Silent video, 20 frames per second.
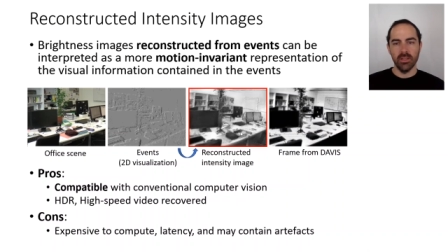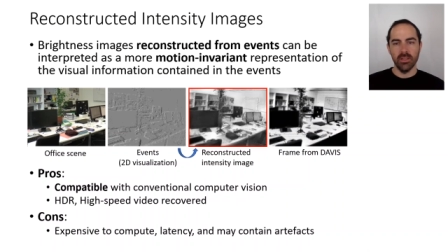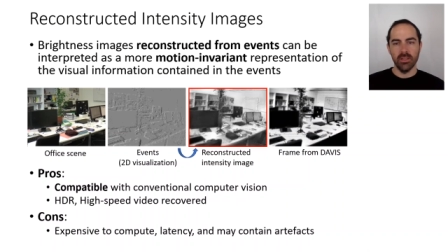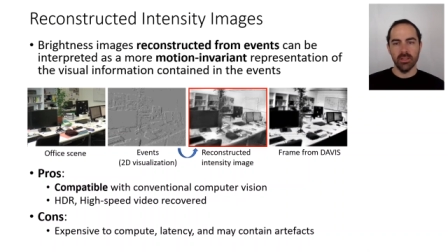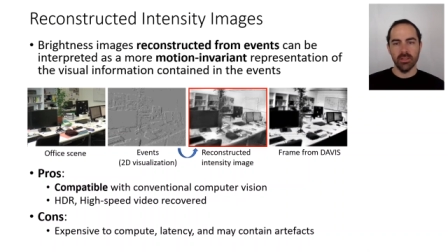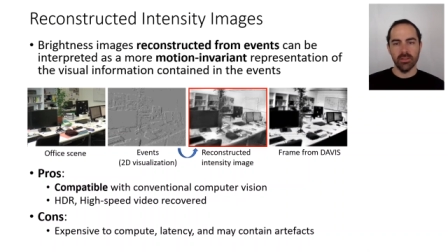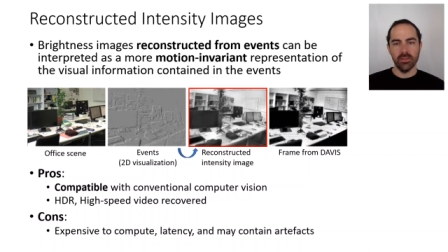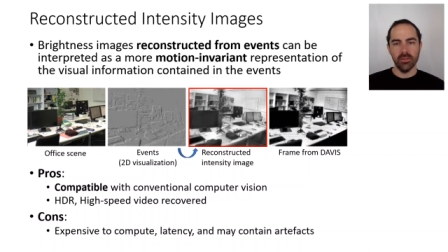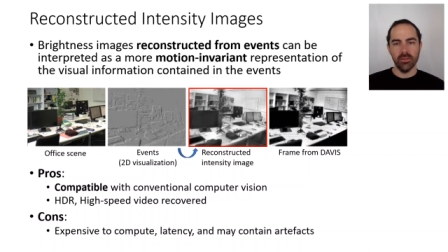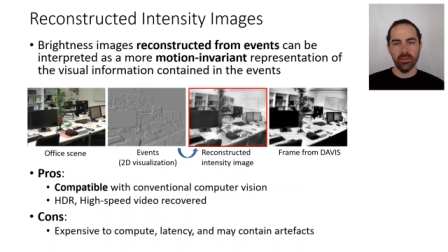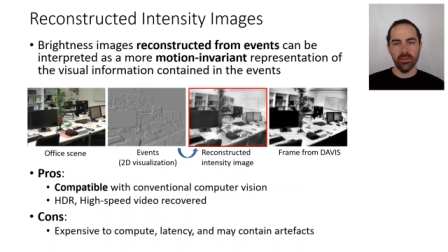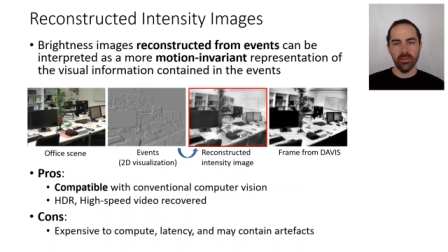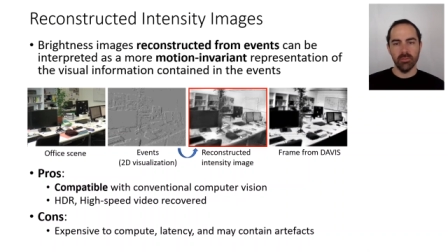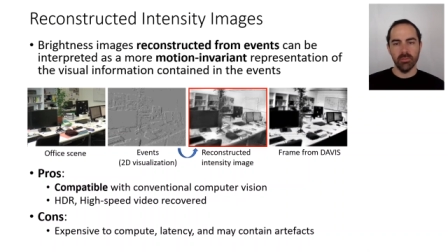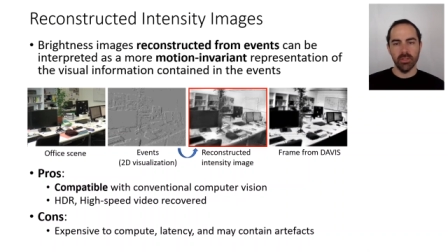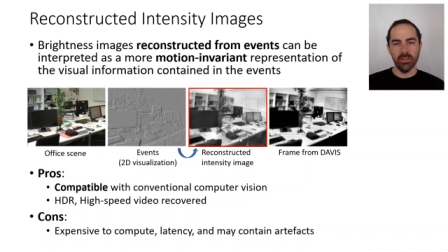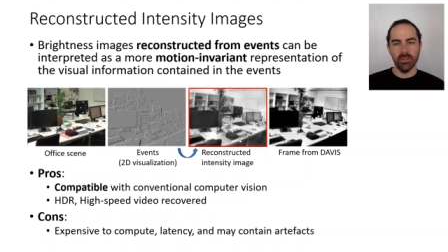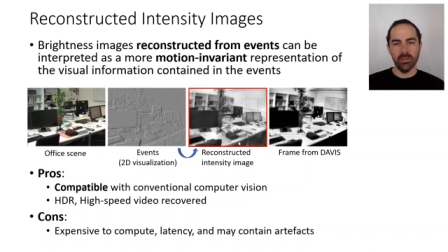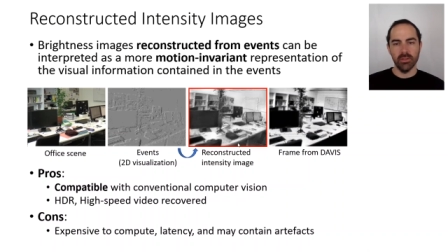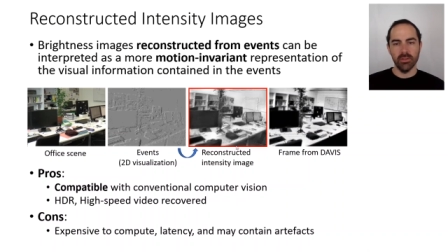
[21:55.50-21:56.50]
does not
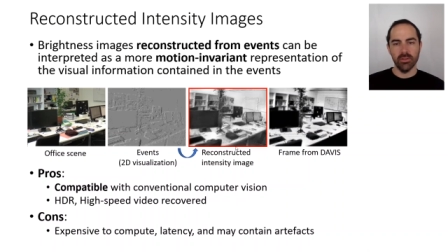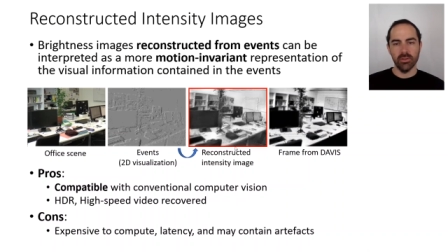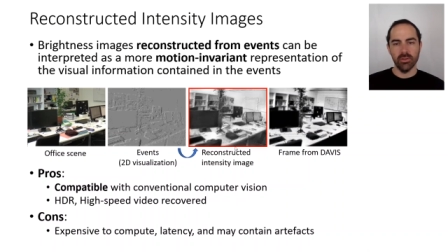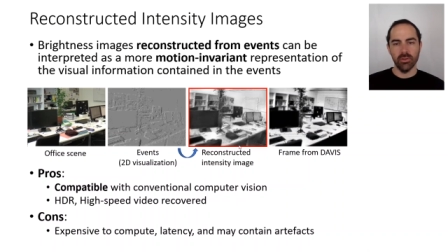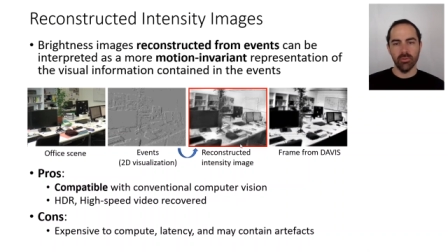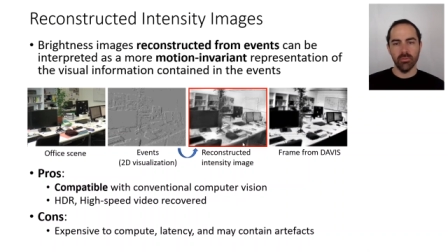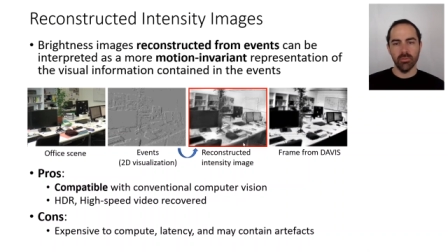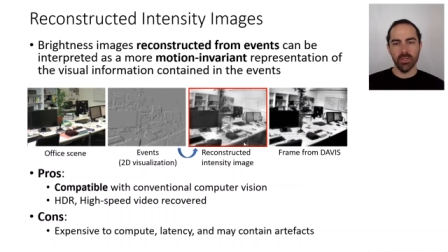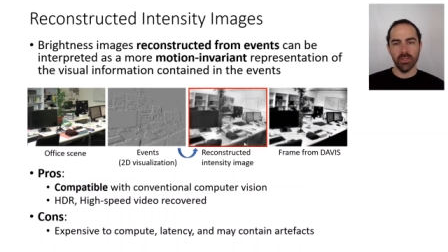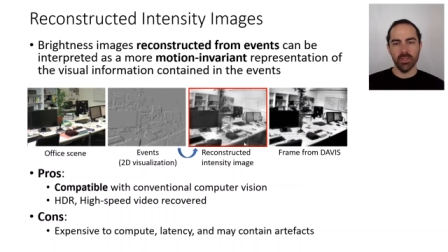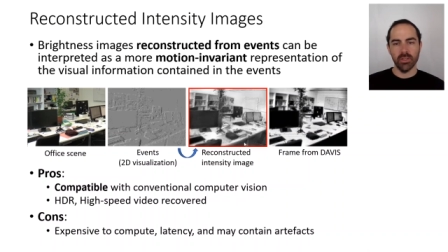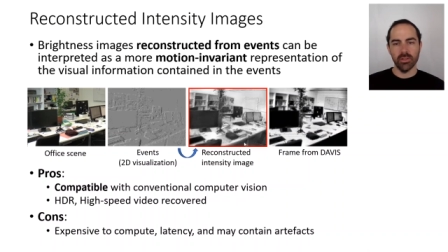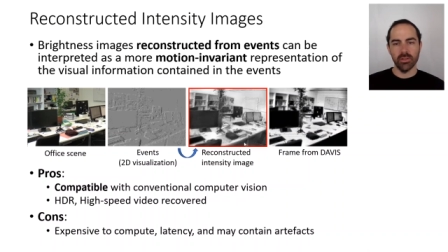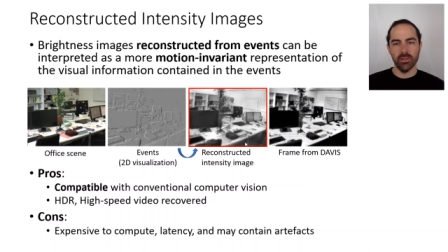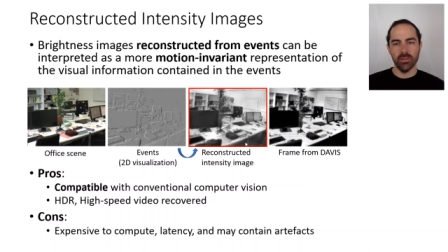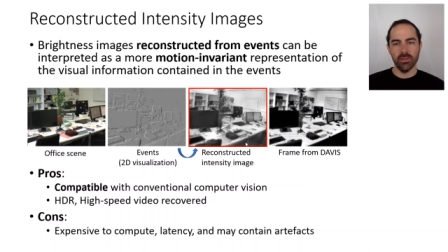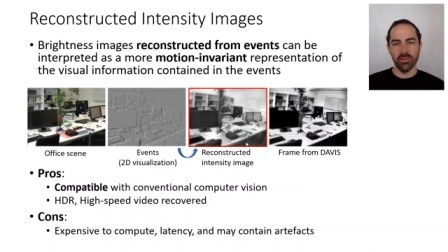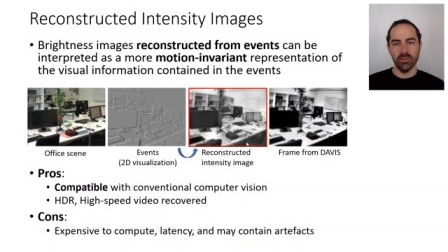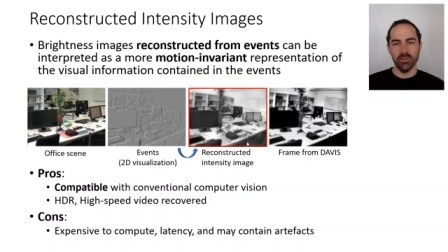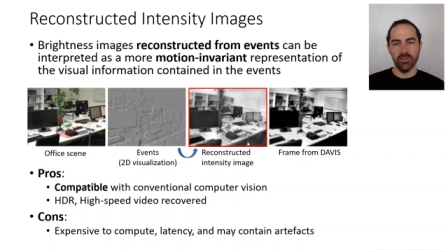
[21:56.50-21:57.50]
depend so
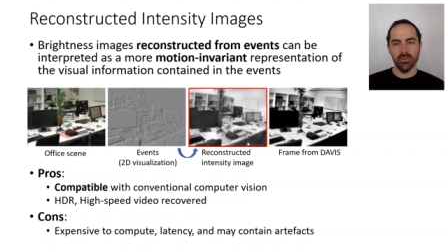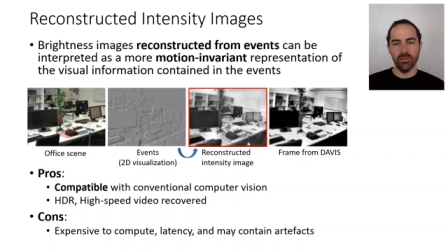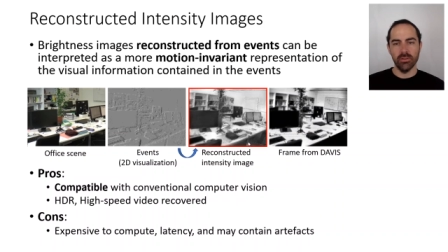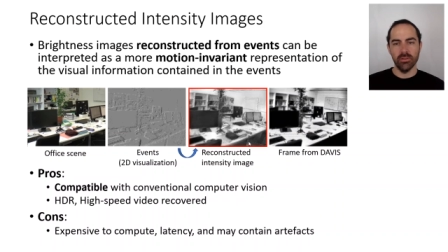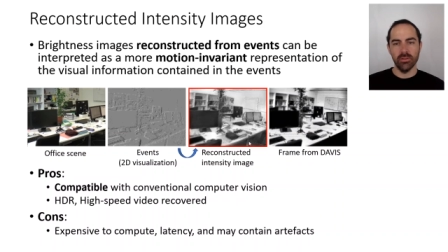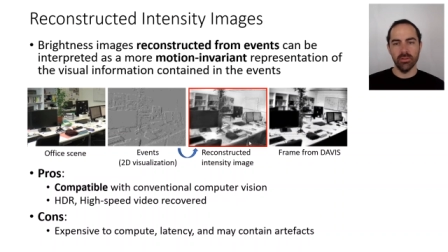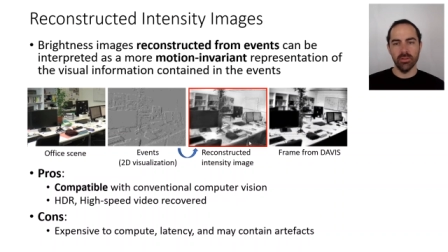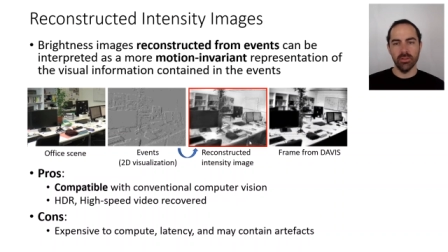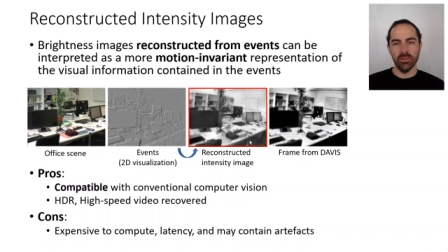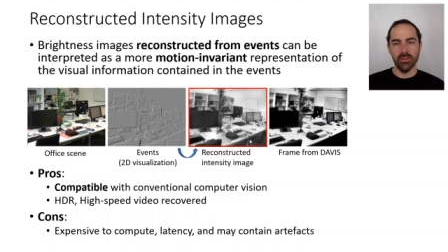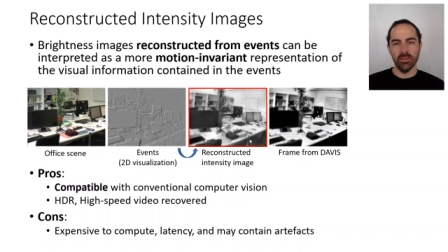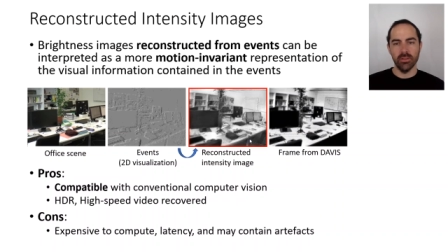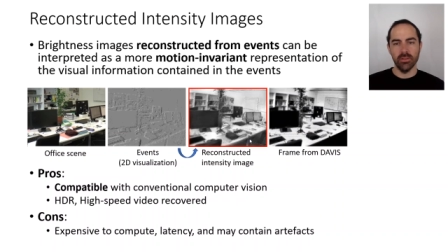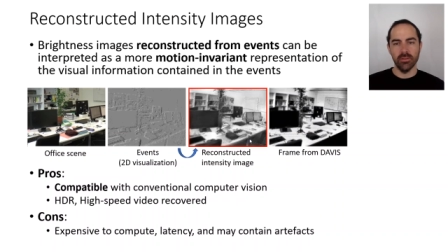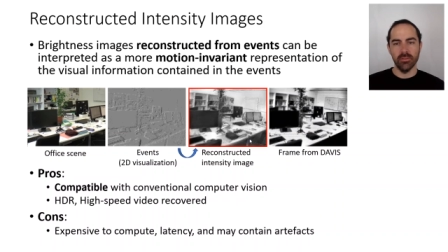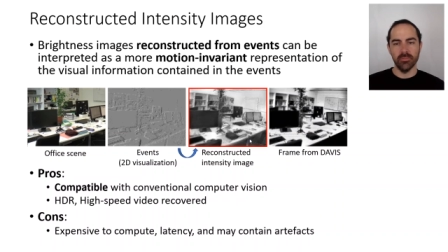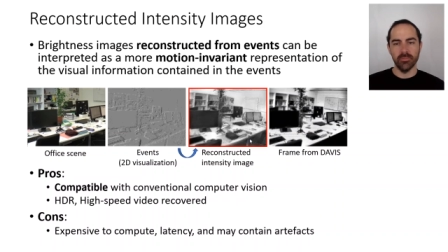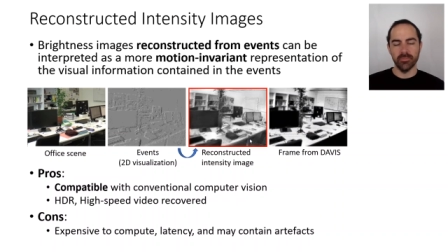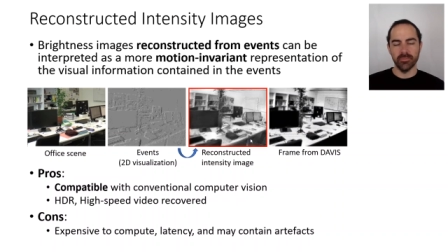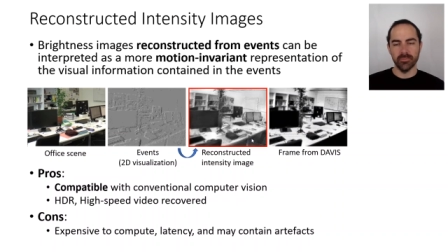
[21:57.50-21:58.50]
much on
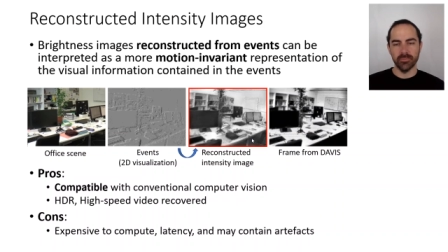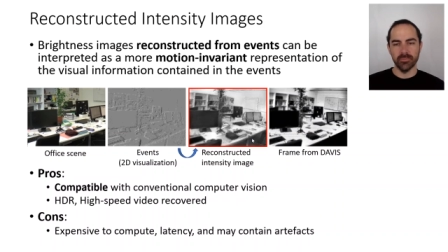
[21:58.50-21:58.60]
the